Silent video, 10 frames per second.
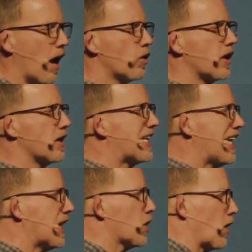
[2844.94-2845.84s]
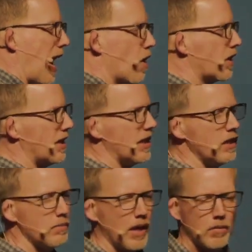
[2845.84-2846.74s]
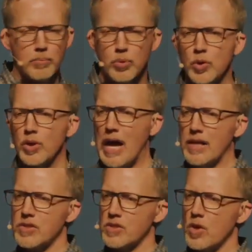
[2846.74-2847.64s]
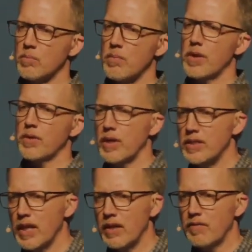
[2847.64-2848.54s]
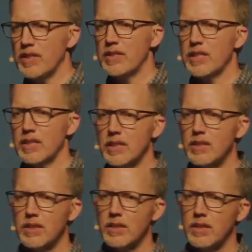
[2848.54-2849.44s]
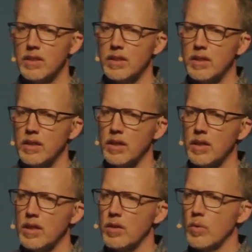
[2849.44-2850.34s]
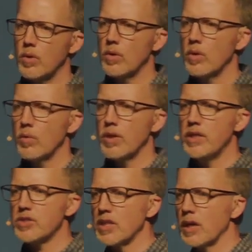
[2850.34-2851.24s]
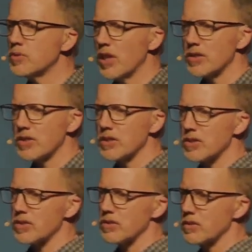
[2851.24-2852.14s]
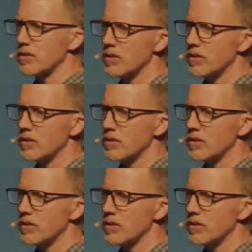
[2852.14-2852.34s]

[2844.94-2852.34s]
How could a king or how could any man brutalize his own mother? And yet, if he did, would he snub justice?